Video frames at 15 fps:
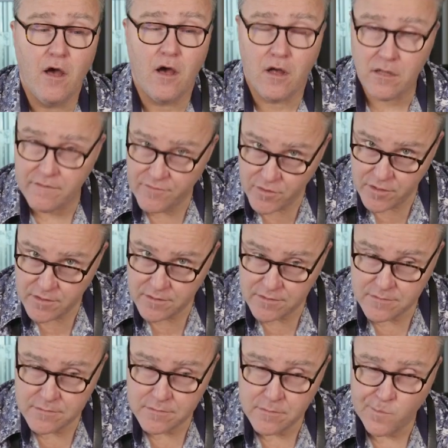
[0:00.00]
olive oil,
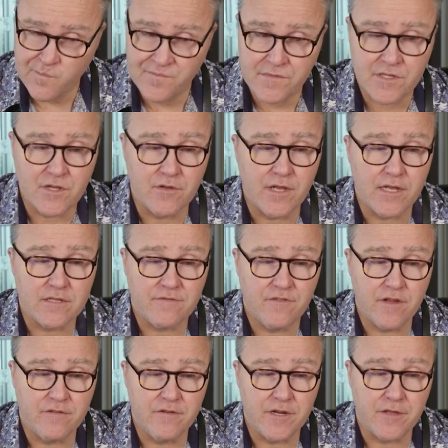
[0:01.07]
so that's
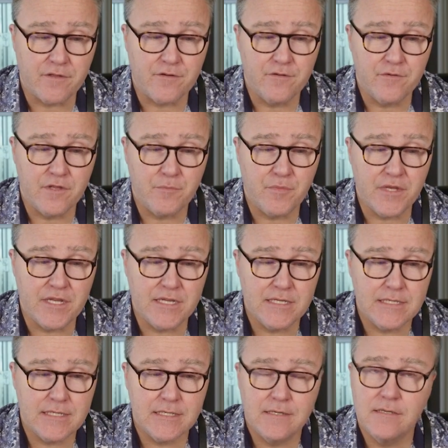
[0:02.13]
flavoring it through with the
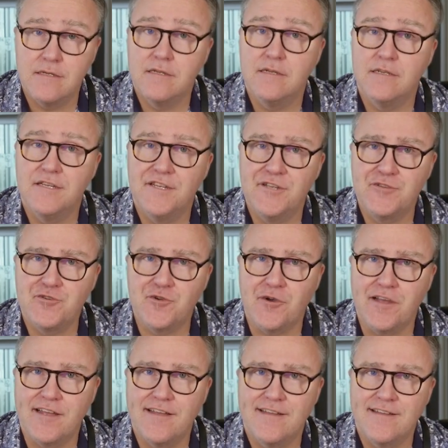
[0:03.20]
peas. Enjoy.